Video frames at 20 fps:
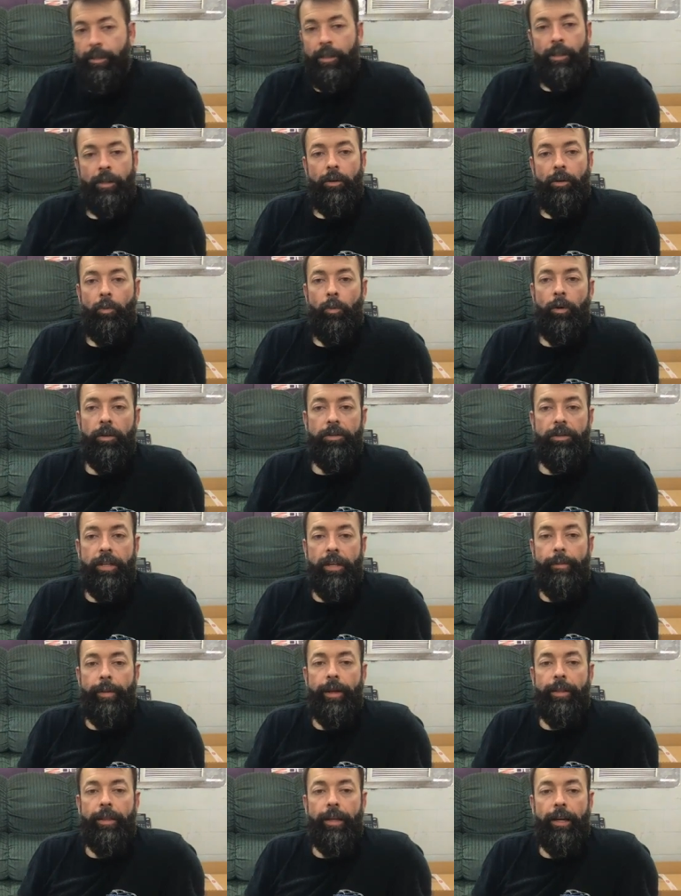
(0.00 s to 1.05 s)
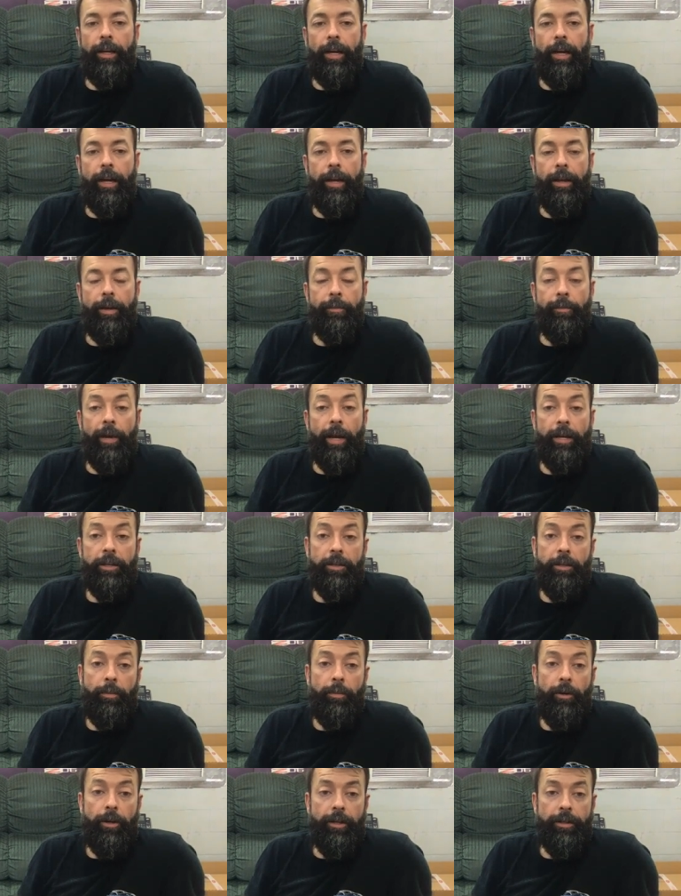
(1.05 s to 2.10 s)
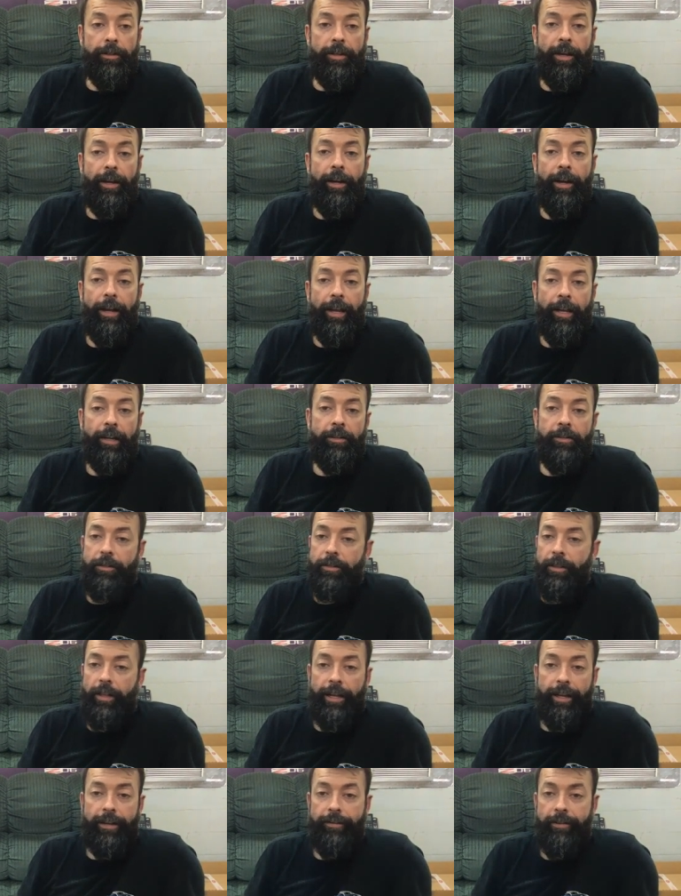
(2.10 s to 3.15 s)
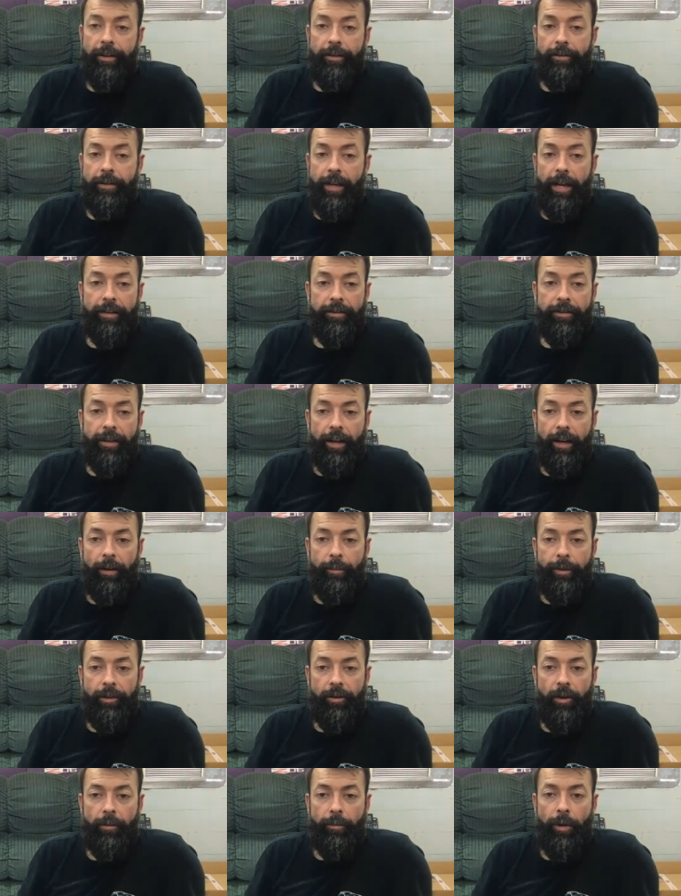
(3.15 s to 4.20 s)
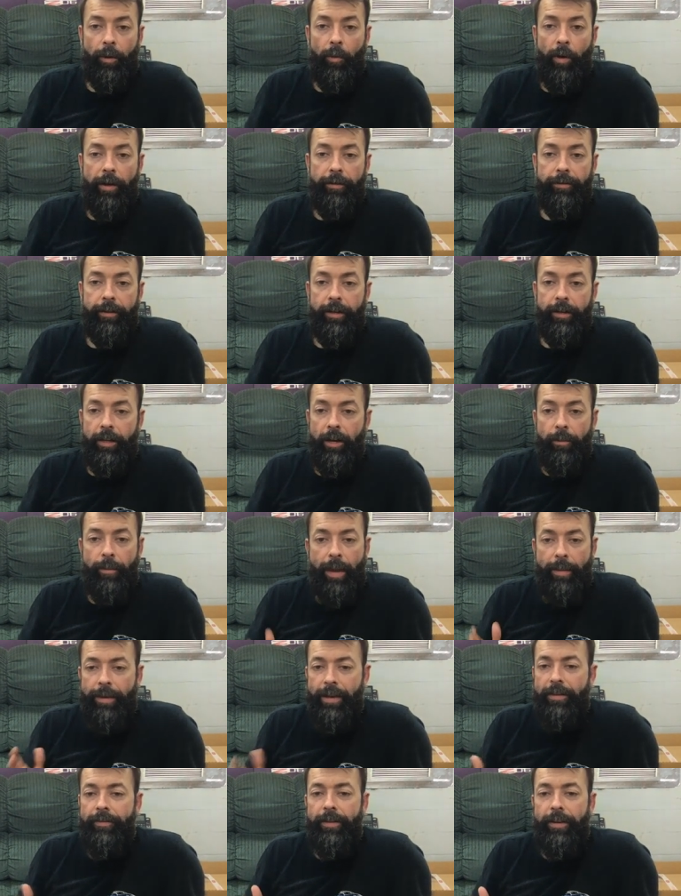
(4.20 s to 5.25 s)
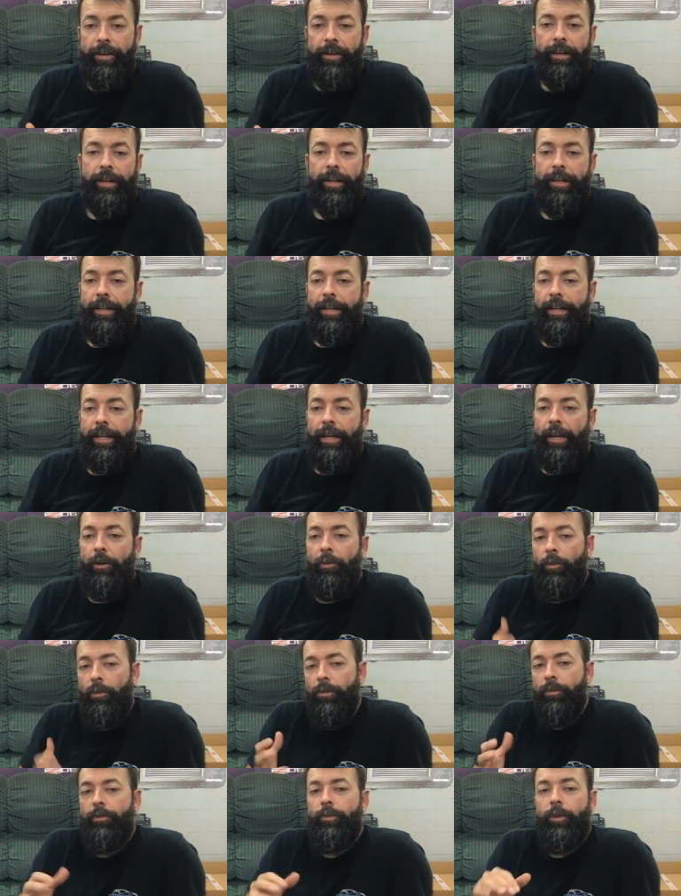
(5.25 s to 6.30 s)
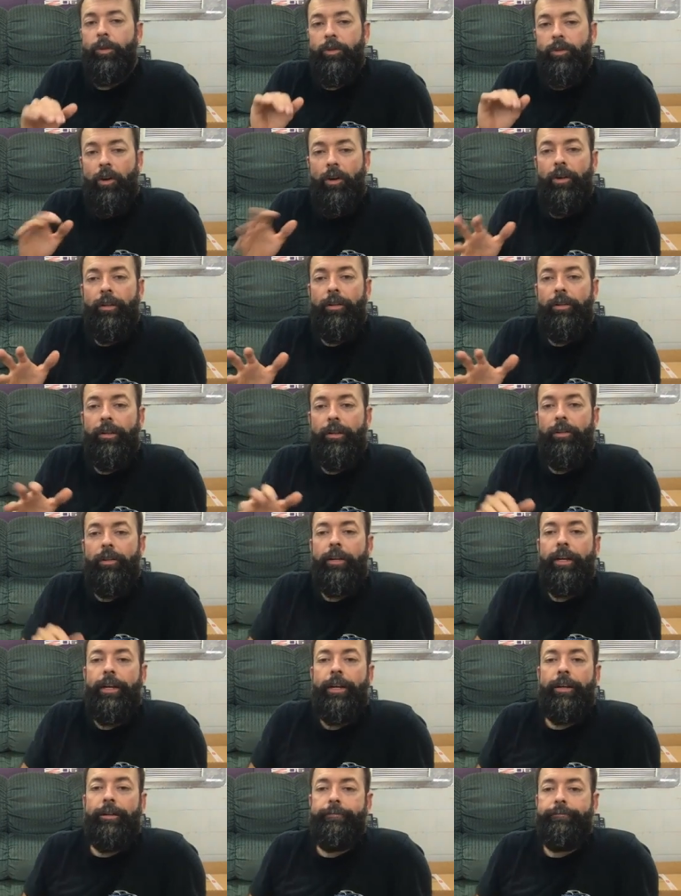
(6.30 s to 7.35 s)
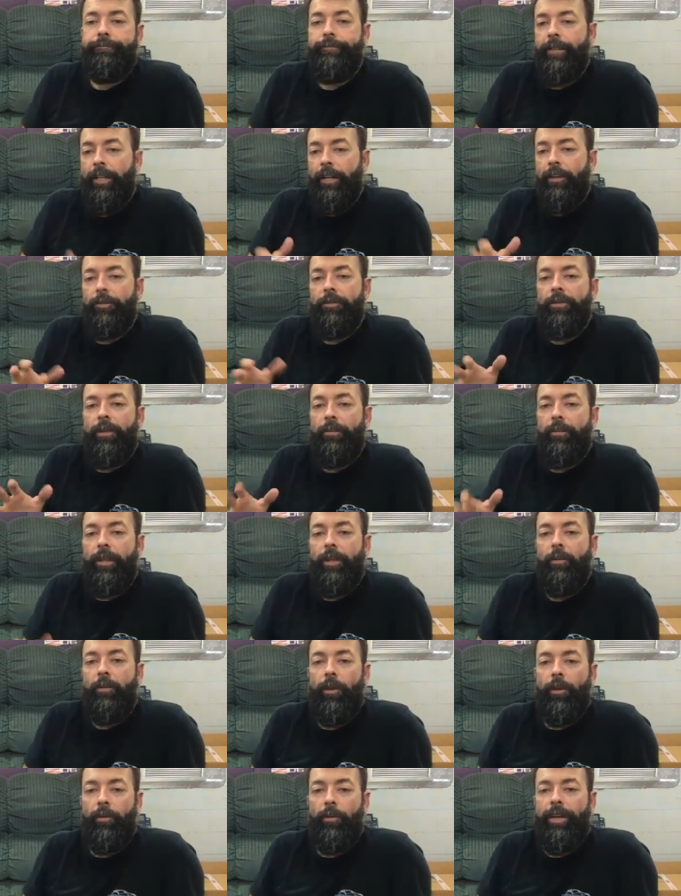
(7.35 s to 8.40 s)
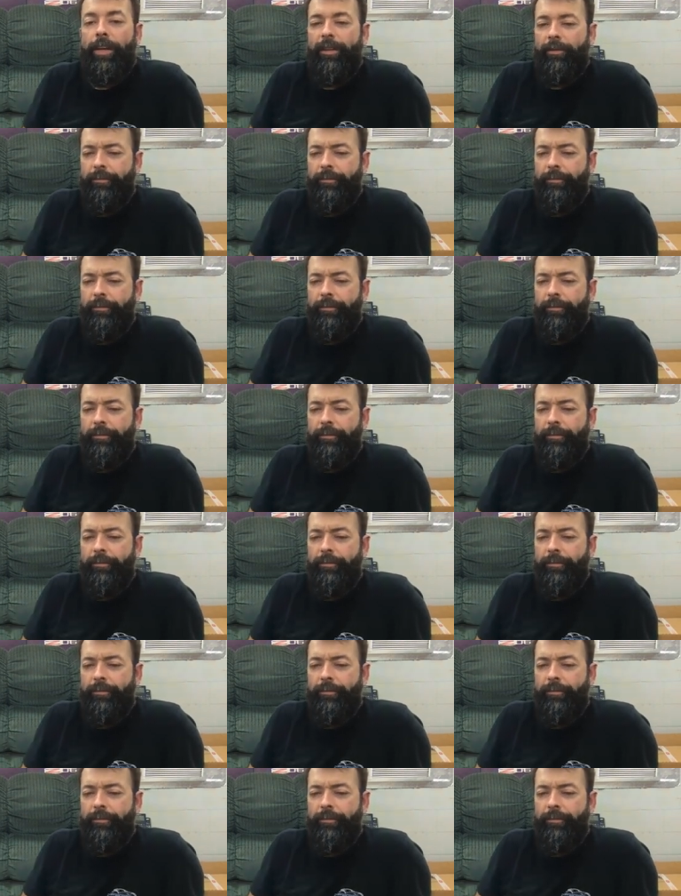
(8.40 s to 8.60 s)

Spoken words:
We'll see about that. I am actually pretty excited. I got, just like I said, you guys got to help me talk my wife in. Maybe even, we'll start a little, something where we can